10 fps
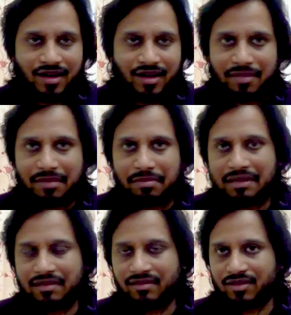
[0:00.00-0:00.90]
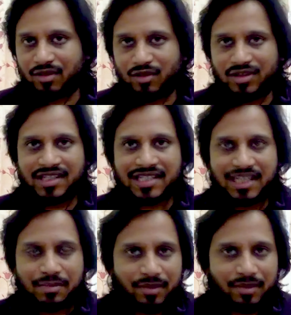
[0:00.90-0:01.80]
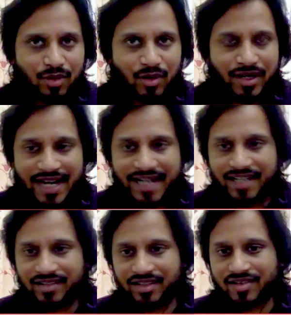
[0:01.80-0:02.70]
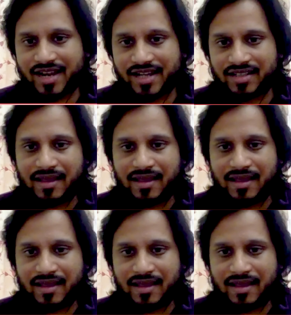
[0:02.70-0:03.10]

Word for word: people, over 60 people who had died in these riots.